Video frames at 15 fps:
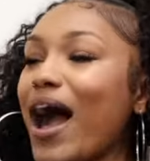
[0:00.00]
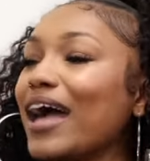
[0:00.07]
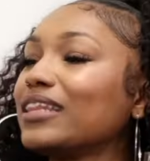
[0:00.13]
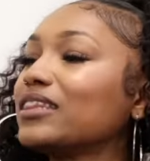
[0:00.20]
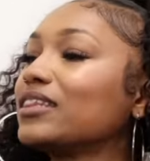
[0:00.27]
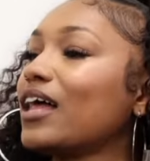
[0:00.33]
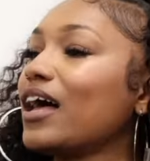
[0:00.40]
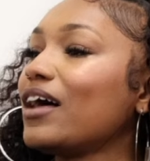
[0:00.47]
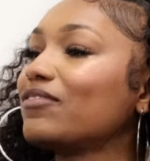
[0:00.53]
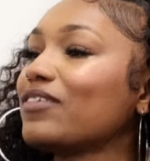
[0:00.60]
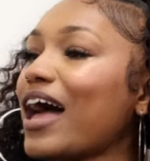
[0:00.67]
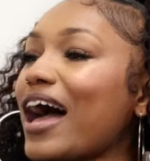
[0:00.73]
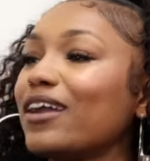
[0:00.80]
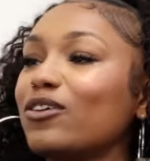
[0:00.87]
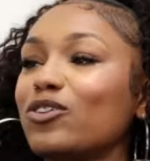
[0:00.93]
I love,
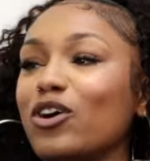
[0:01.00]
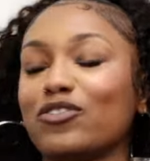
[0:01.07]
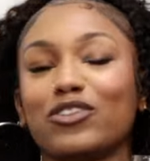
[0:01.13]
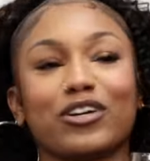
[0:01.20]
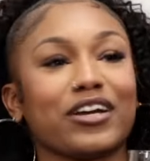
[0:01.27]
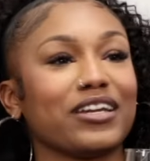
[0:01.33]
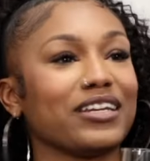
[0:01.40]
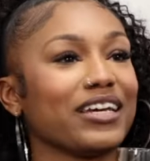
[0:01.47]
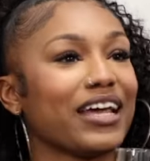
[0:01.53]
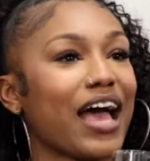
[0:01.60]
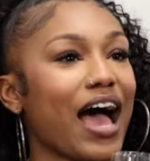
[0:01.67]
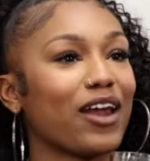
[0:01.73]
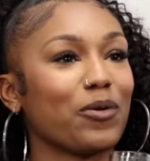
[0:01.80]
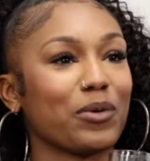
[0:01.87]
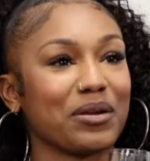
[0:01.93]
I don't know if they're Indian.
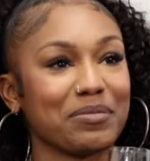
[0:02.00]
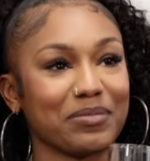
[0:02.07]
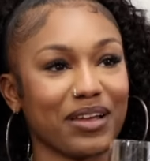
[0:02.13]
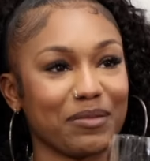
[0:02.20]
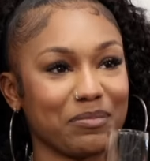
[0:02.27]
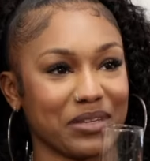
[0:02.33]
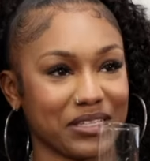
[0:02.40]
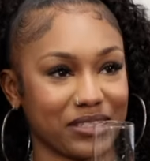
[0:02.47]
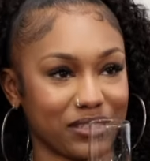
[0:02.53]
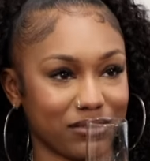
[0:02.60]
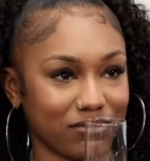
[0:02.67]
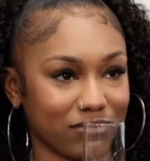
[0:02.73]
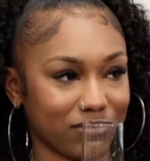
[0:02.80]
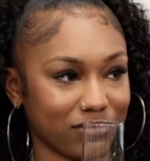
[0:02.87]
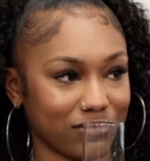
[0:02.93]
I don't want to miss.
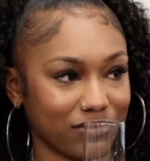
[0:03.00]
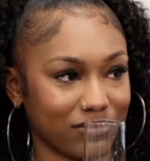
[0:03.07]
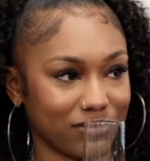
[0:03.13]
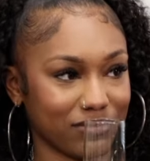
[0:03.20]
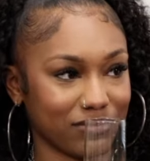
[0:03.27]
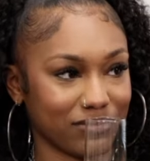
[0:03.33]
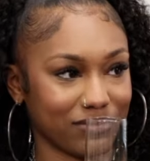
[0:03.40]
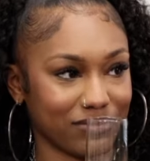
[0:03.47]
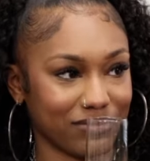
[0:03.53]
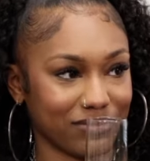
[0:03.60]
Hey, look, my friend